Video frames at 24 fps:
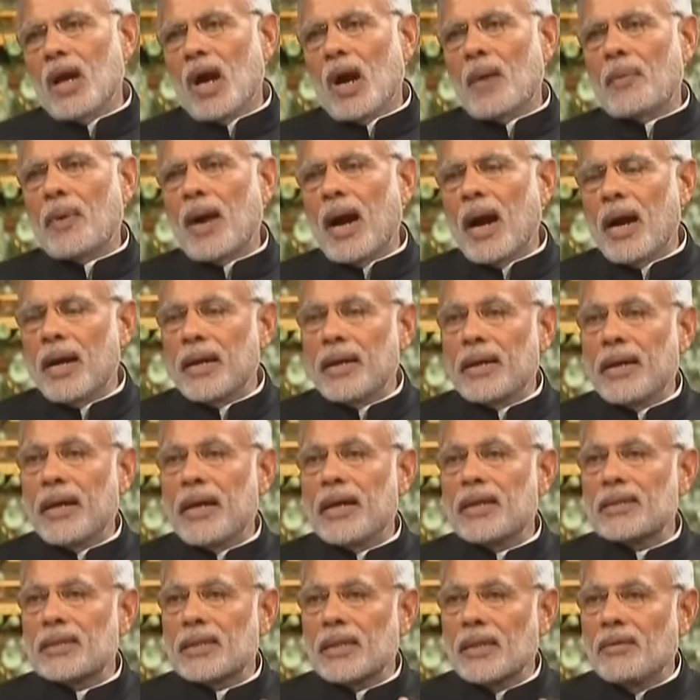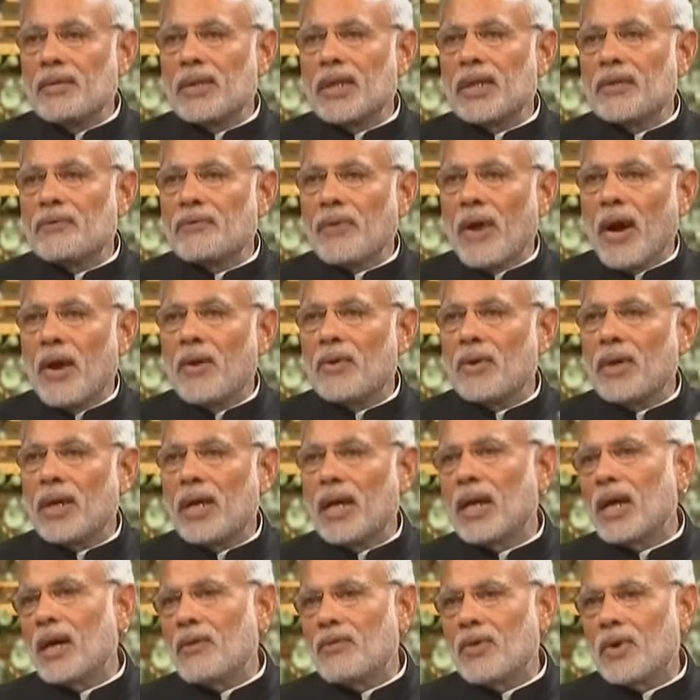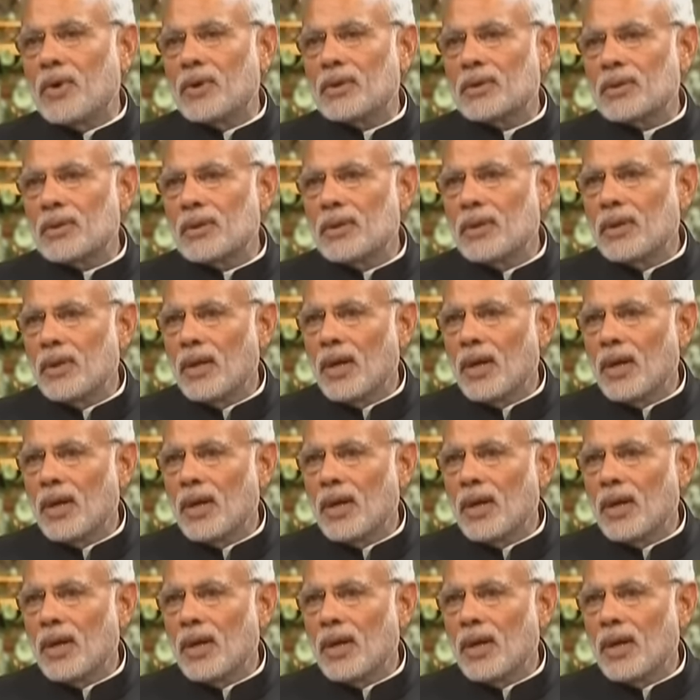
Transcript: of 175 gigawatt